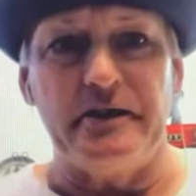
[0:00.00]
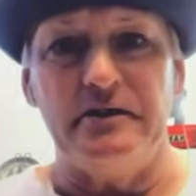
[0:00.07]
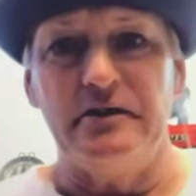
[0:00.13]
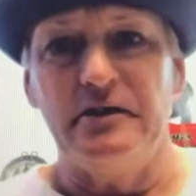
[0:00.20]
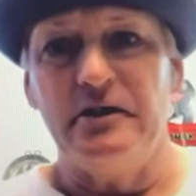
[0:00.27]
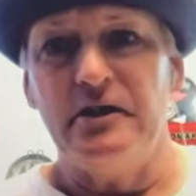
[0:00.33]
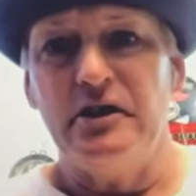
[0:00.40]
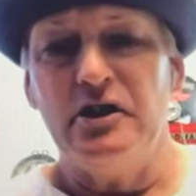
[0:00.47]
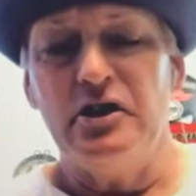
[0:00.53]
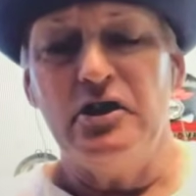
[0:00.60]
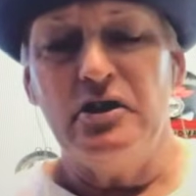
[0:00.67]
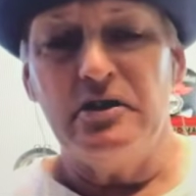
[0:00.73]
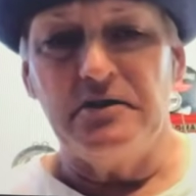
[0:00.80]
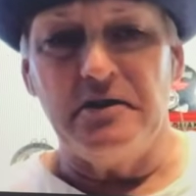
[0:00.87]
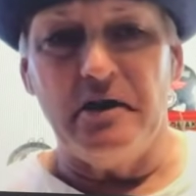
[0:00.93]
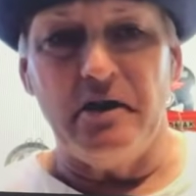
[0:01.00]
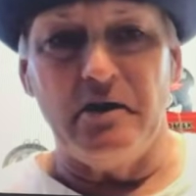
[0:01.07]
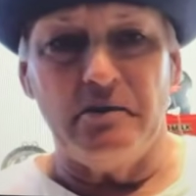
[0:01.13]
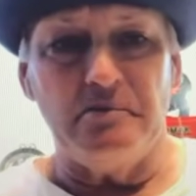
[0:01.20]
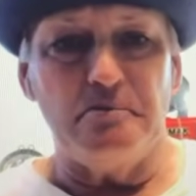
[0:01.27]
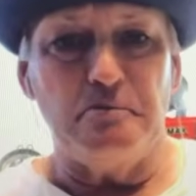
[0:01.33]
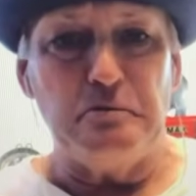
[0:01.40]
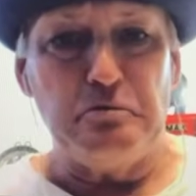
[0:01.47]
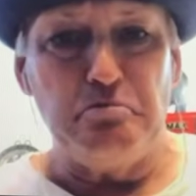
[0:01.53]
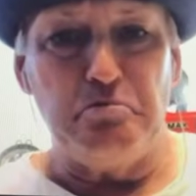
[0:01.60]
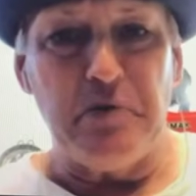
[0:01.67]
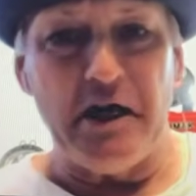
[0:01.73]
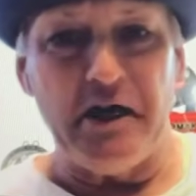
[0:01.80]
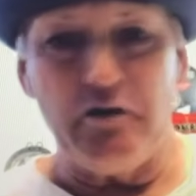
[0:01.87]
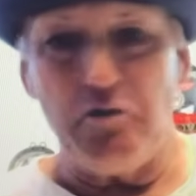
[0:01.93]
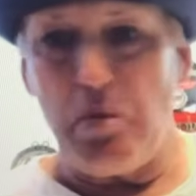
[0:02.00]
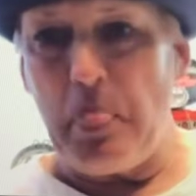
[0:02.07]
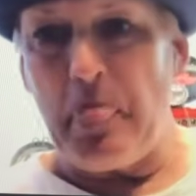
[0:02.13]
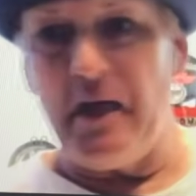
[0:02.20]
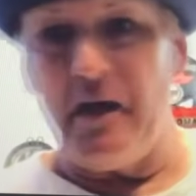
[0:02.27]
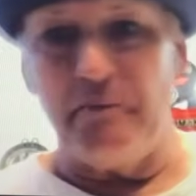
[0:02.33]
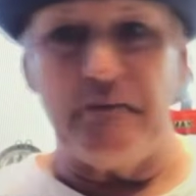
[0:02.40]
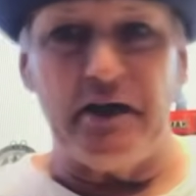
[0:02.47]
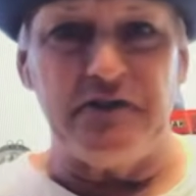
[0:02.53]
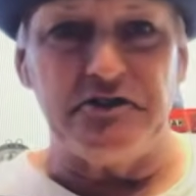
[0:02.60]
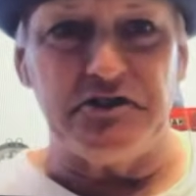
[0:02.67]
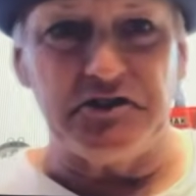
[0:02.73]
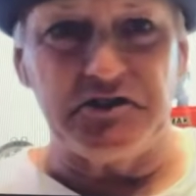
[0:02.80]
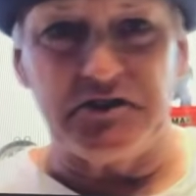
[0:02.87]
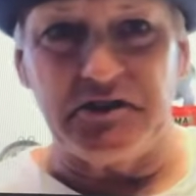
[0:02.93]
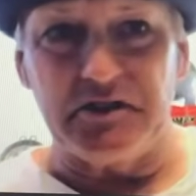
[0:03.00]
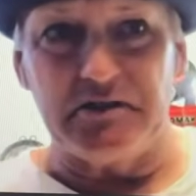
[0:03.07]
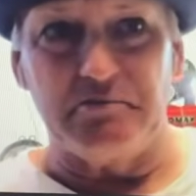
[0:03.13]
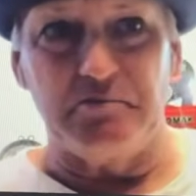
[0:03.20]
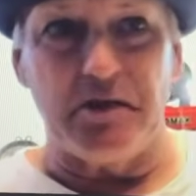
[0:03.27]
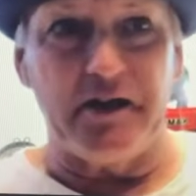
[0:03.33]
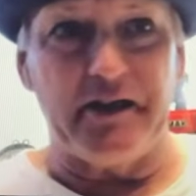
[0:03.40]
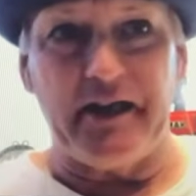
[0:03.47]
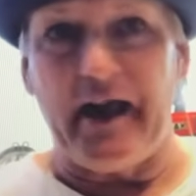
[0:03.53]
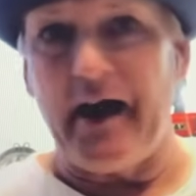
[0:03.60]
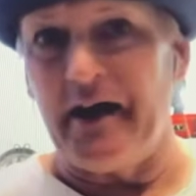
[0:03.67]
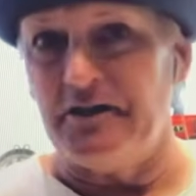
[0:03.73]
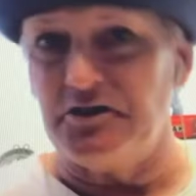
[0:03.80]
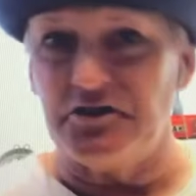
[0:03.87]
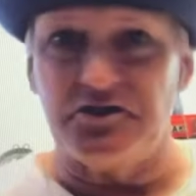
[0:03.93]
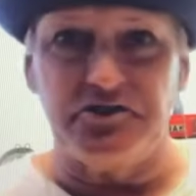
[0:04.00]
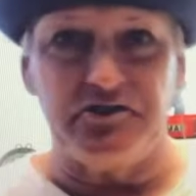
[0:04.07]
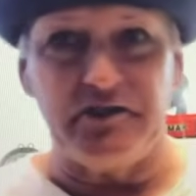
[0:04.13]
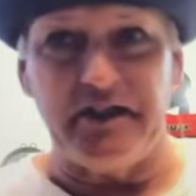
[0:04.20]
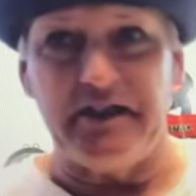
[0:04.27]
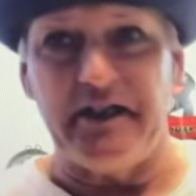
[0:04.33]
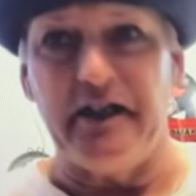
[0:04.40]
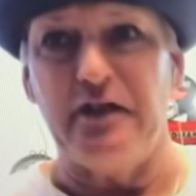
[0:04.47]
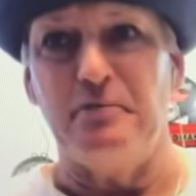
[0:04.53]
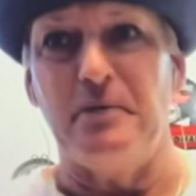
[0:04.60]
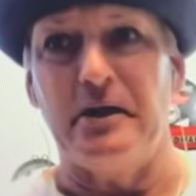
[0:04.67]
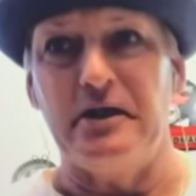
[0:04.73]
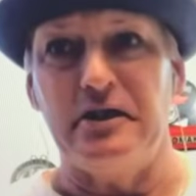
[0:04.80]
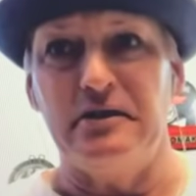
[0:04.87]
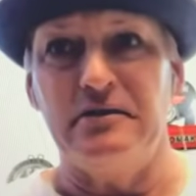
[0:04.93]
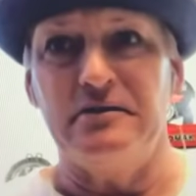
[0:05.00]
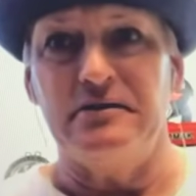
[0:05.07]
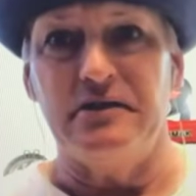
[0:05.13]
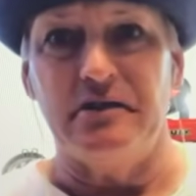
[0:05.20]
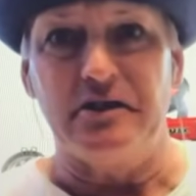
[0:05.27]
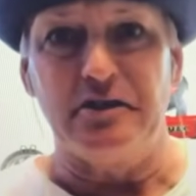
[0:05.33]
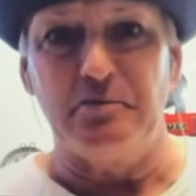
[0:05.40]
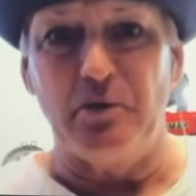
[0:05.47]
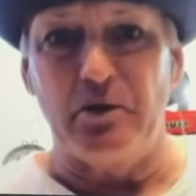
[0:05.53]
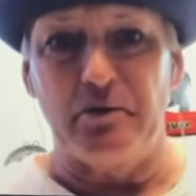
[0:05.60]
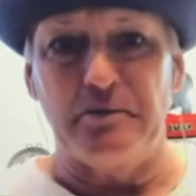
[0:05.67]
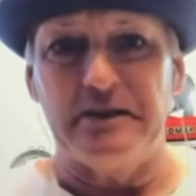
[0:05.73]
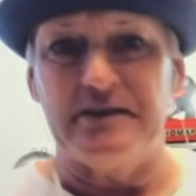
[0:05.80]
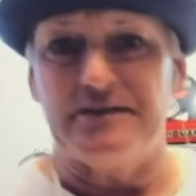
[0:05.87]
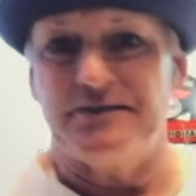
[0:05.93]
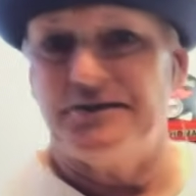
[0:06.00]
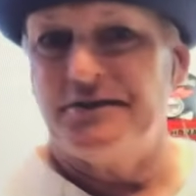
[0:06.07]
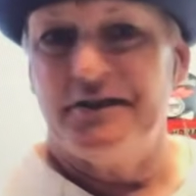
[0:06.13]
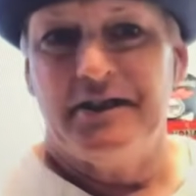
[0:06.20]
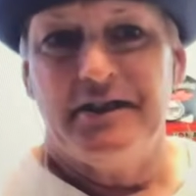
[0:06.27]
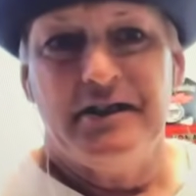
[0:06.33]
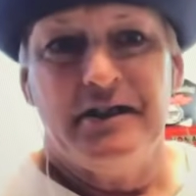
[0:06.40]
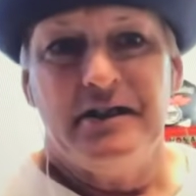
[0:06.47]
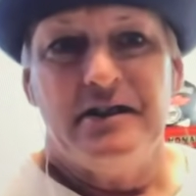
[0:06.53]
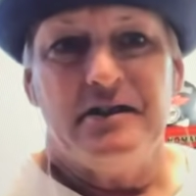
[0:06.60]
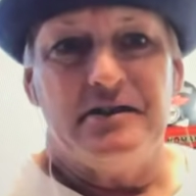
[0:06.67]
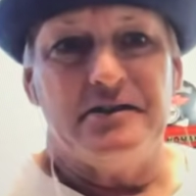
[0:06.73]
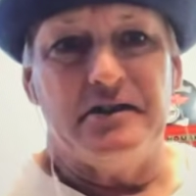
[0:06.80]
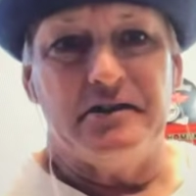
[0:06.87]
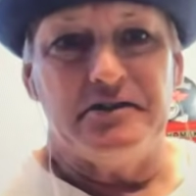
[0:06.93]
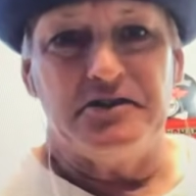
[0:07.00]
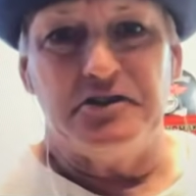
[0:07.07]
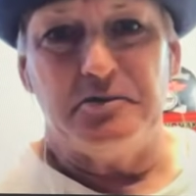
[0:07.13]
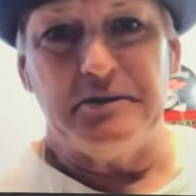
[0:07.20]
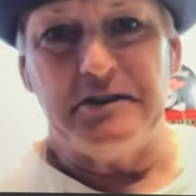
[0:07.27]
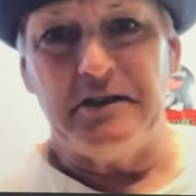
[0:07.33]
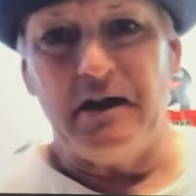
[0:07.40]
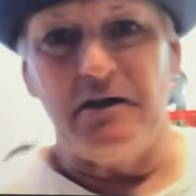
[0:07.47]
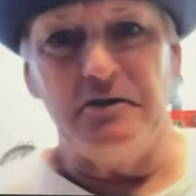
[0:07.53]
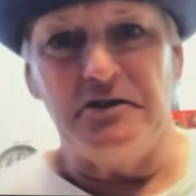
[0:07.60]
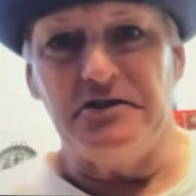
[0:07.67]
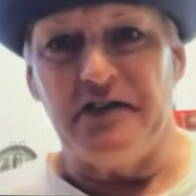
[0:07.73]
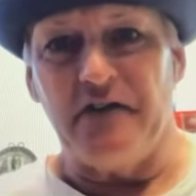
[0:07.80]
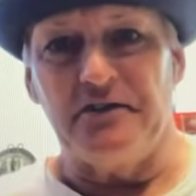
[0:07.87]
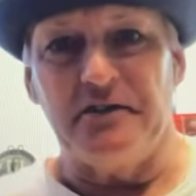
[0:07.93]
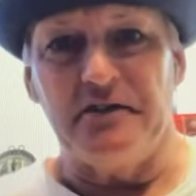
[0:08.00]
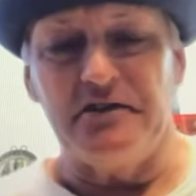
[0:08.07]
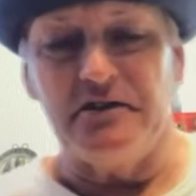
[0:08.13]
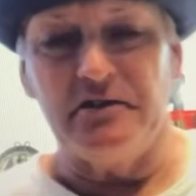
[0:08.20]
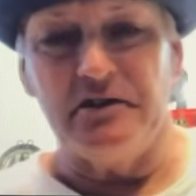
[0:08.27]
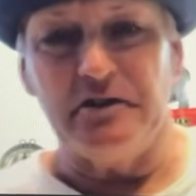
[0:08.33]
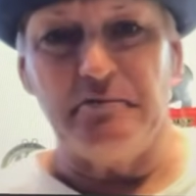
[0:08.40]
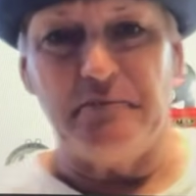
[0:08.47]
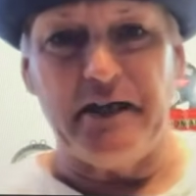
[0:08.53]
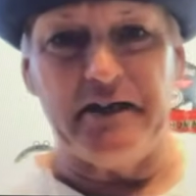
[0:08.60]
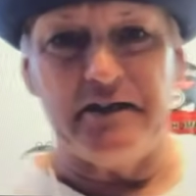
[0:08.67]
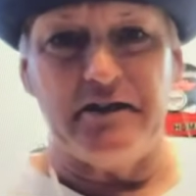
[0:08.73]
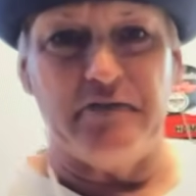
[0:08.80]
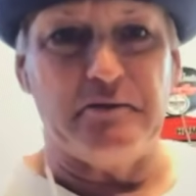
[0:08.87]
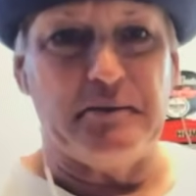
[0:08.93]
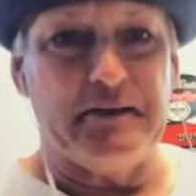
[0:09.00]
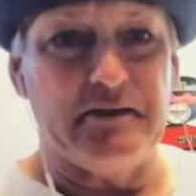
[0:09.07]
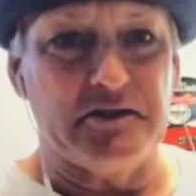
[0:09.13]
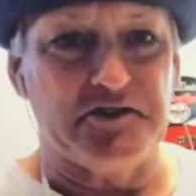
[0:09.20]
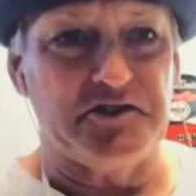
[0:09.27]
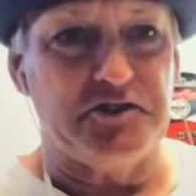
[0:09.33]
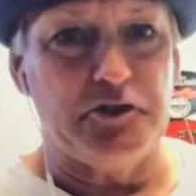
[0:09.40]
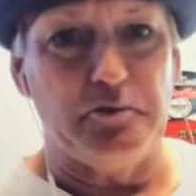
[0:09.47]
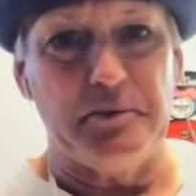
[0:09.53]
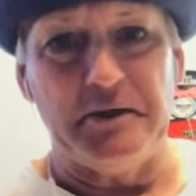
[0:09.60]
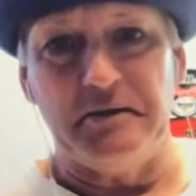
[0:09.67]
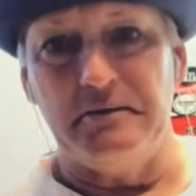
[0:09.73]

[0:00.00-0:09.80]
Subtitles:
You know, but I'm not just gonna run an ad and just train anybody, you know, anymore, because you know, there's too many yahoos out there doing it and making everybody look stupid.